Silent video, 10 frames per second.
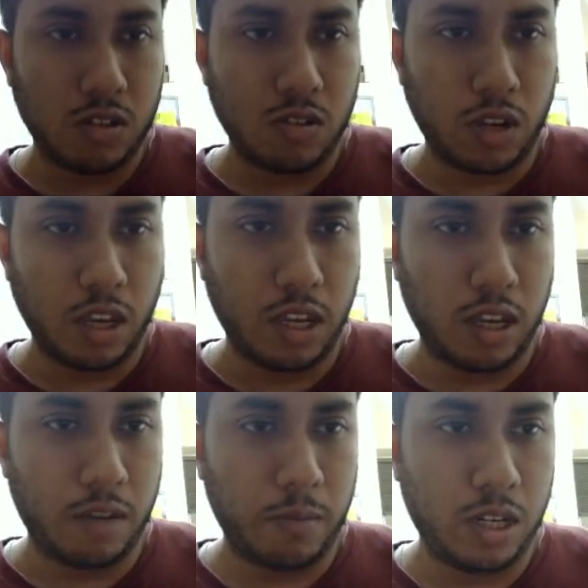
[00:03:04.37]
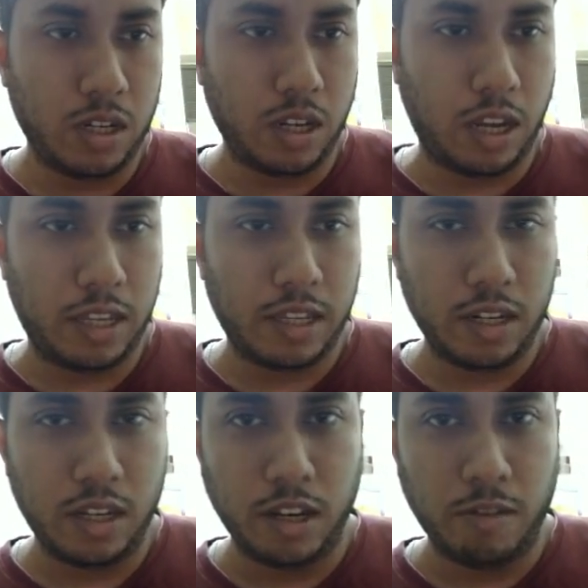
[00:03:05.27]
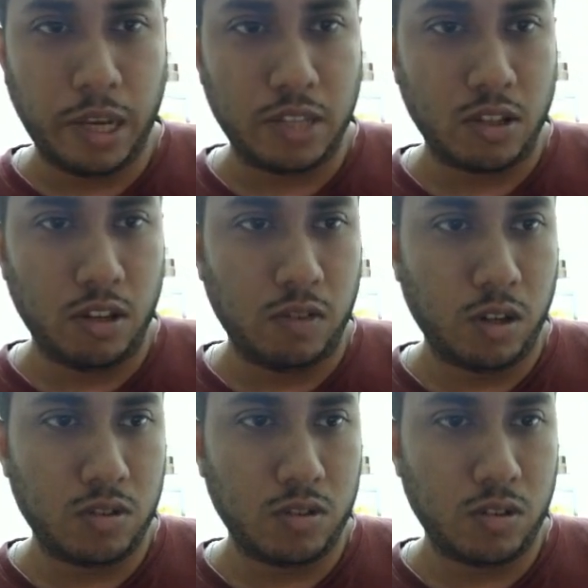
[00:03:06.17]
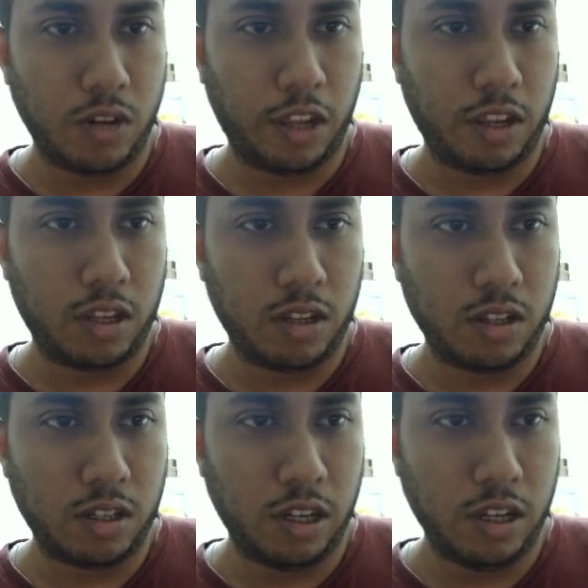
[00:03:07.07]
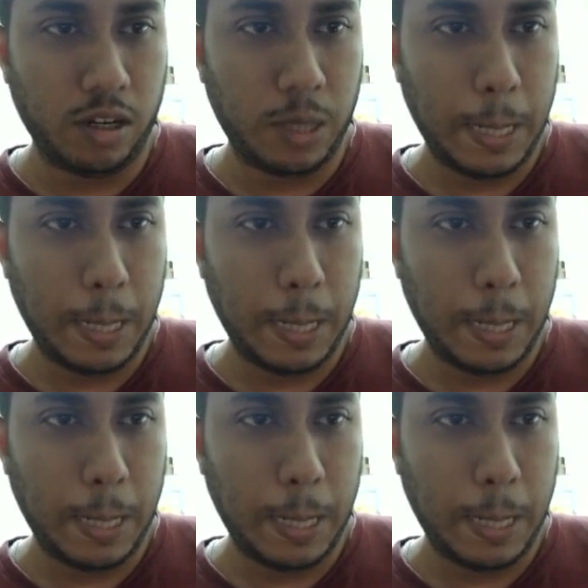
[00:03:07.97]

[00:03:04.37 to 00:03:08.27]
Okay, I mean, I can hear myself also, like, clear.